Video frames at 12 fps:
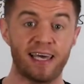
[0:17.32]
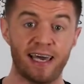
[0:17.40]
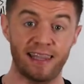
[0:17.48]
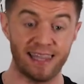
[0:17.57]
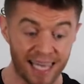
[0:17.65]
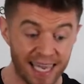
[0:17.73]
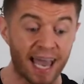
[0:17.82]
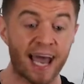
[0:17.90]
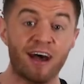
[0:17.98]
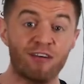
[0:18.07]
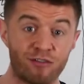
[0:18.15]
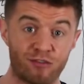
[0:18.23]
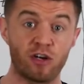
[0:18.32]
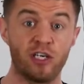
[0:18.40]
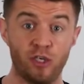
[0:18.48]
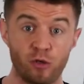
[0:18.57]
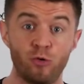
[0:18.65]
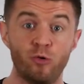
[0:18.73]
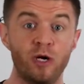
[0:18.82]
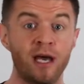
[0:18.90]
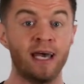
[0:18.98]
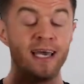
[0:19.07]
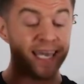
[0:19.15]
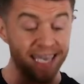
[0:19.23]
that they have for you
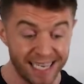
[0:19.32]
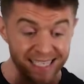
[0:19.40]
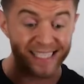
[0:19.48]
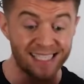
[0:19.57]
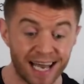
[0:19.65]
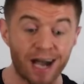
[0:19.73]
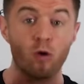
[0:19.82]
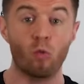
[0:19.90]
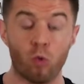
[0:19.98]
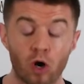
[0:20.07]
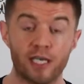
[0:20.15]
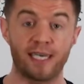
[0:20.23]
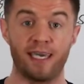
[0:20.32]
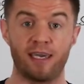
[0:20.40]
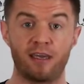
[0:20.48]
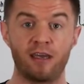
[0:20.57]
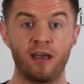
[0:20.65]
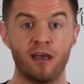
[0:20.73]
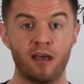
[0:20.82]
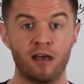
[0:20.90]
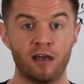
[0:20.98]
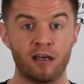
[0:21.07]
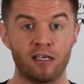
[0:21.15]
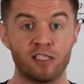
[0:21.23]
is not working.
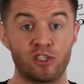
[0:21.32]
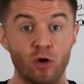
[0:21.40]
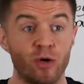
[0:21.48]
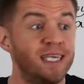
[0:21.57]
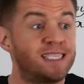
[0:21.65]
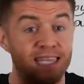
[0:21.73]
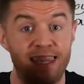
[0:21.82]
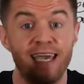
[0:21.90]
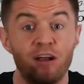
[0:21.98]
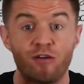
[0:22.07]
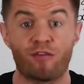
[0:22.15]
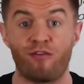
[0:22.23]
So it's their